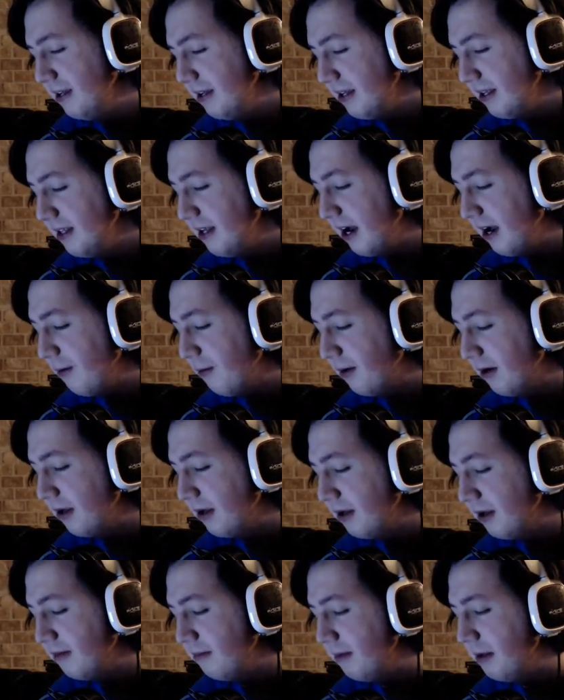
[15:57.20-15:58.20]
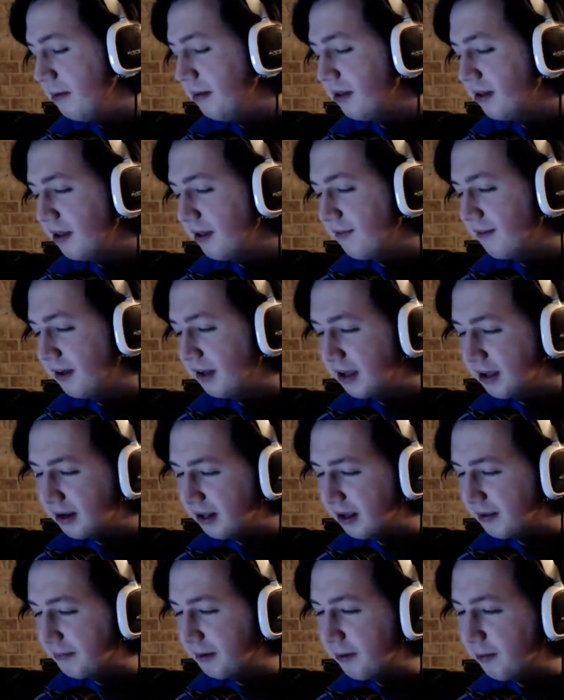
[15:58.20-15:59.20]
want to maybe see if I can get
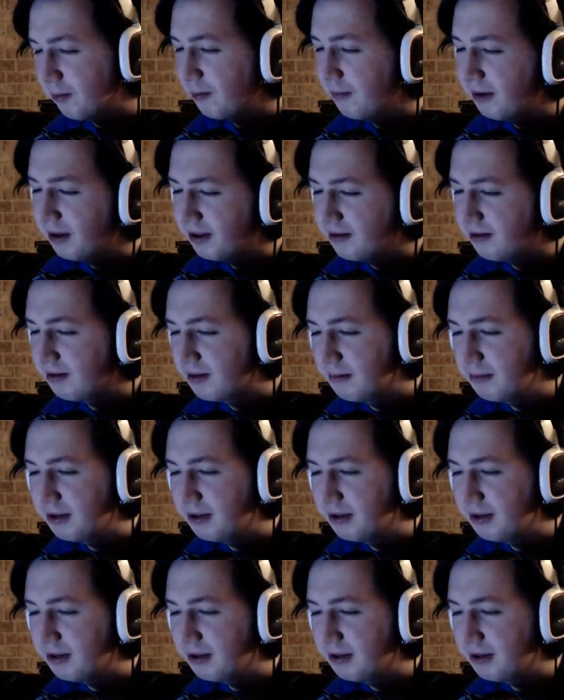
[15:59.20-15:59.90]
like my roommates or something